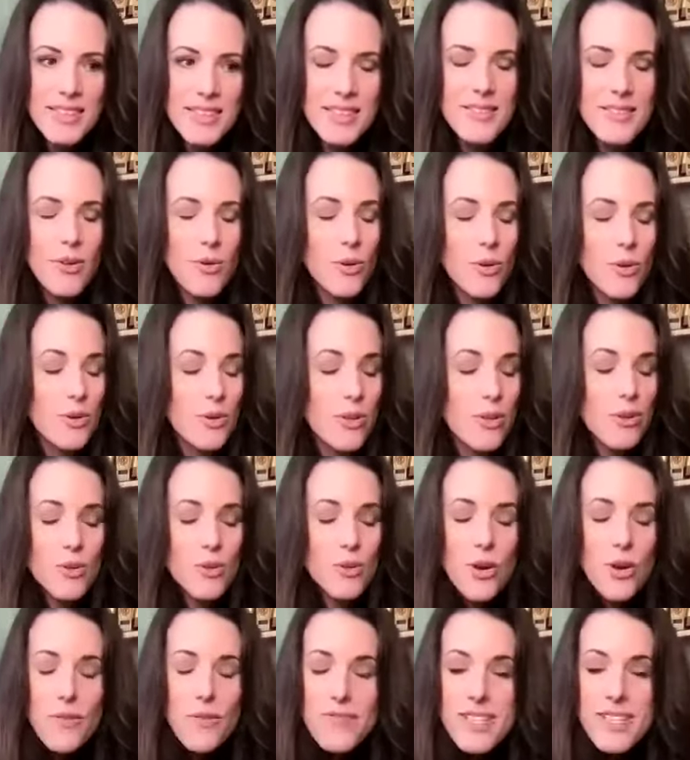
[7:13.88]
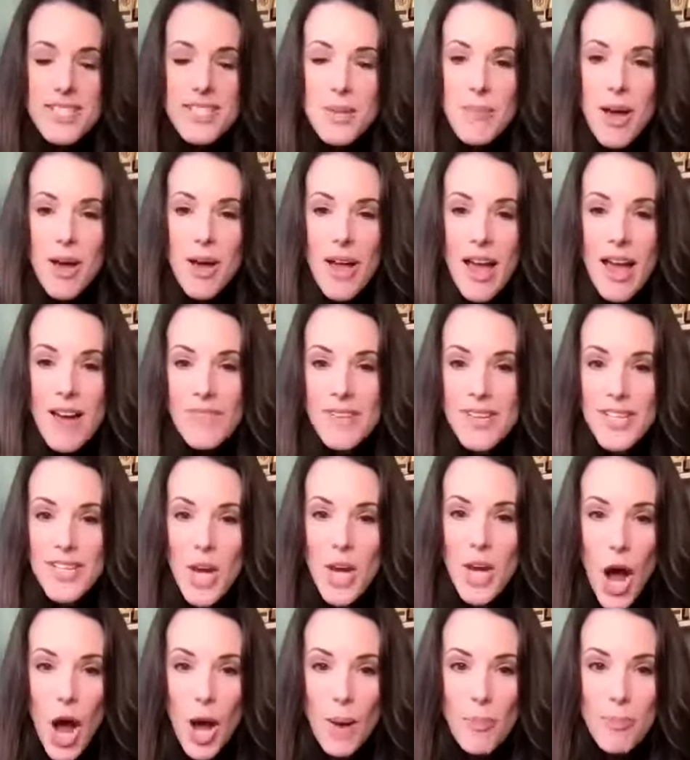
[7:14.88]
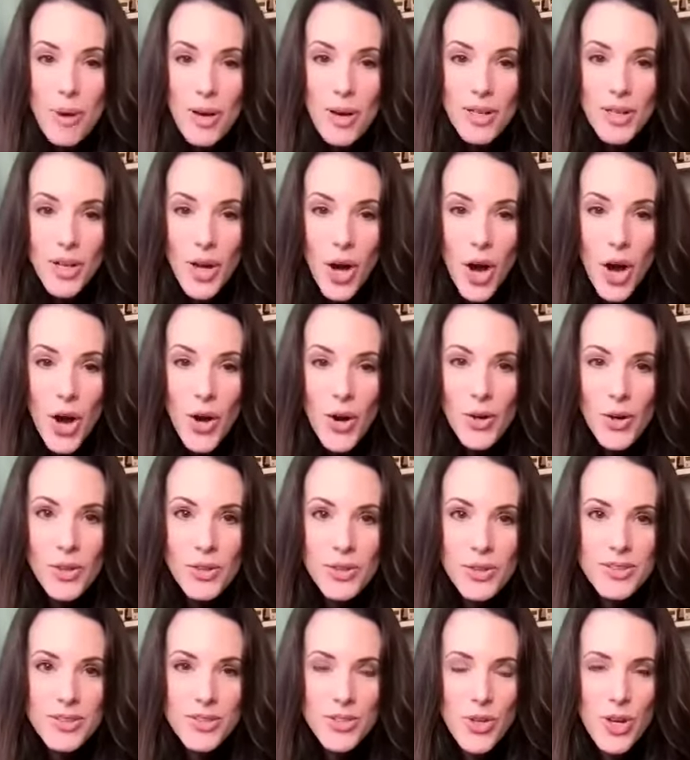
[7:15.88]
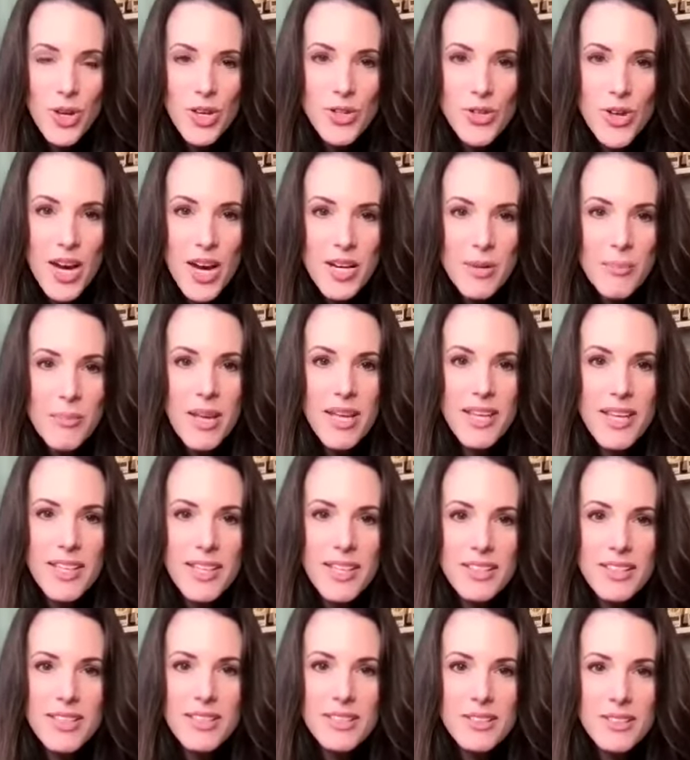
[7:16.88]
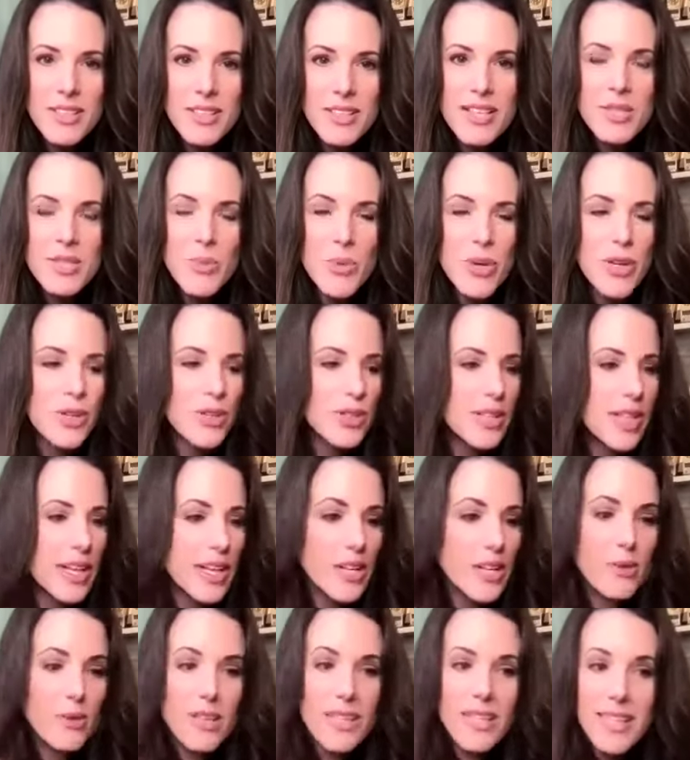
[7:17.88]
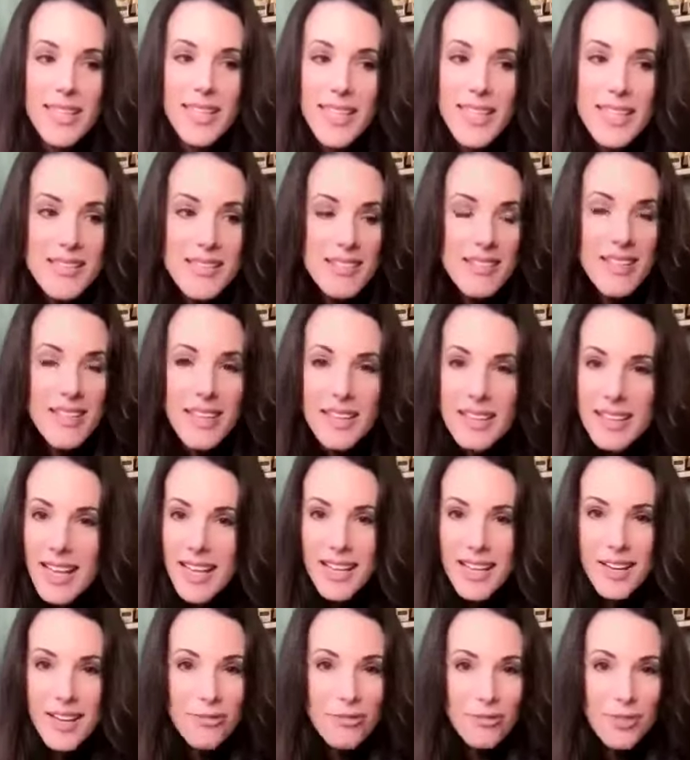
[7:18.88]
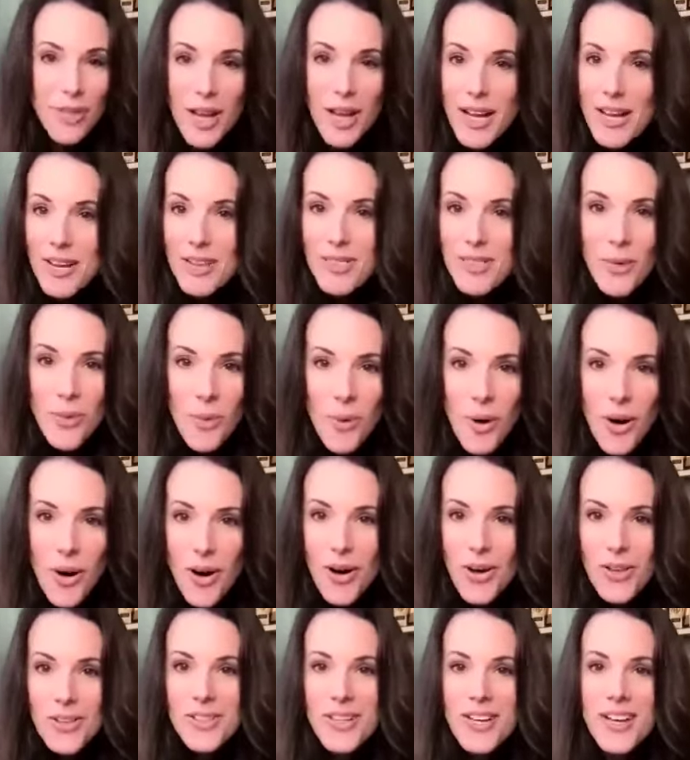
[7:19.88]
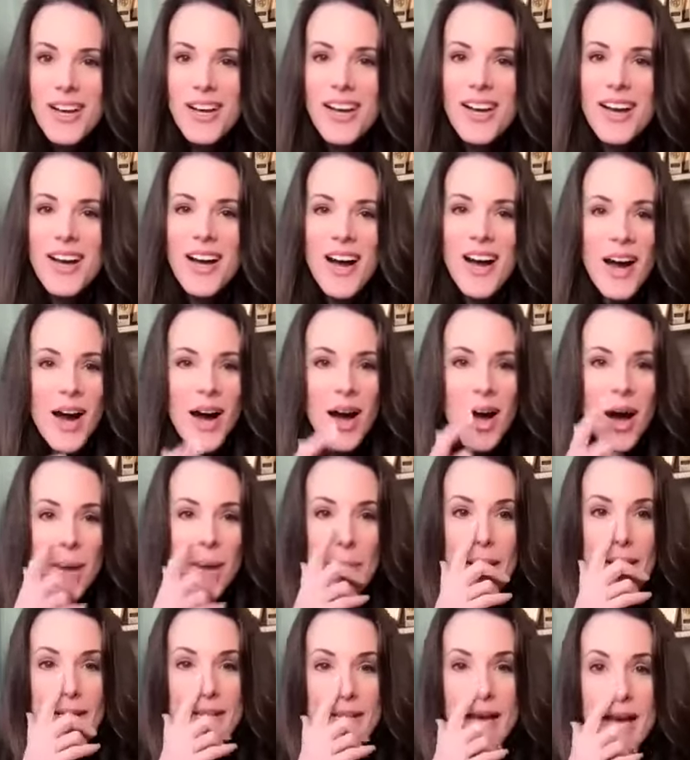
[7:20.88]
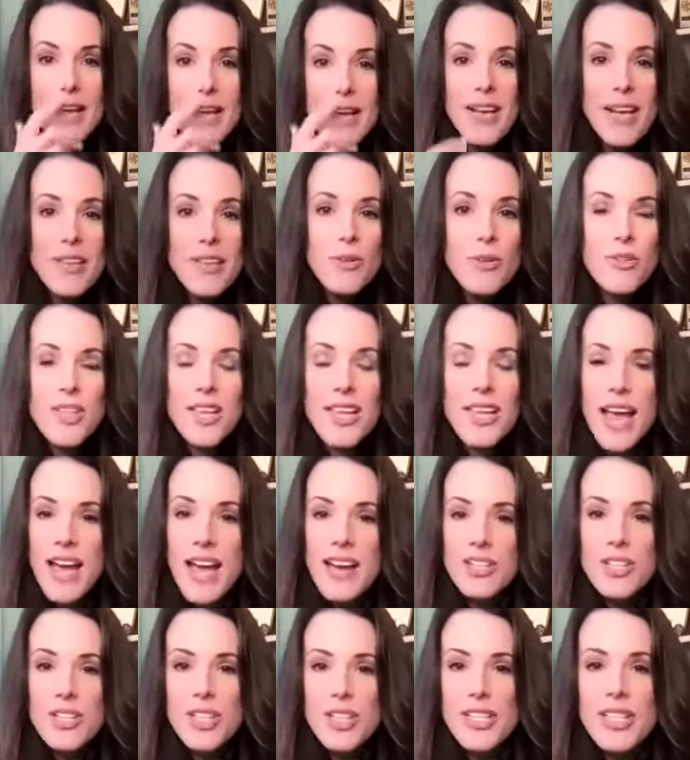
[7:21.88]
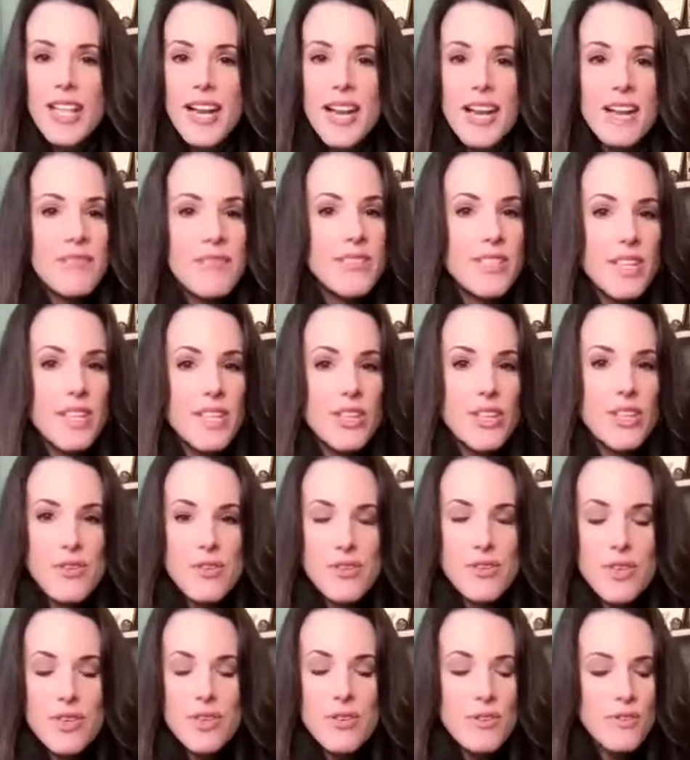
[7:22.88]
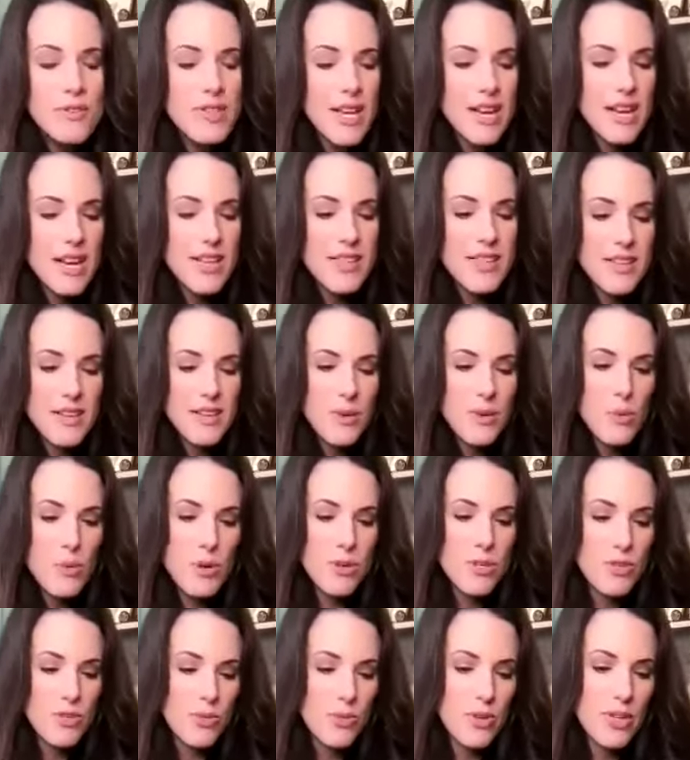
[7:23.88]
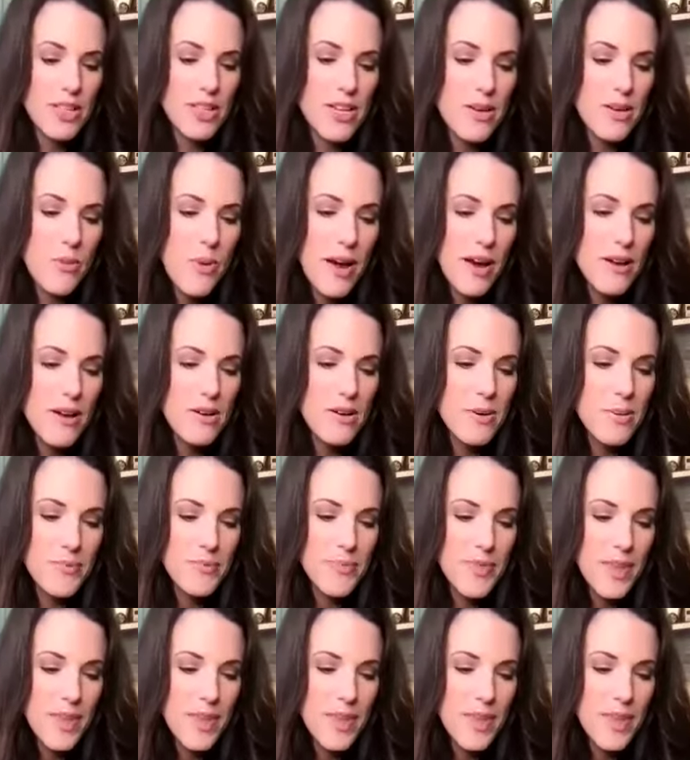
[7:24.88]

they're nervous about having to hop on a call. So I try to make it a little less weird. Like, you can listen in like a fly on the wall. And another thing, Ashley, that I've seen you do that I think works really well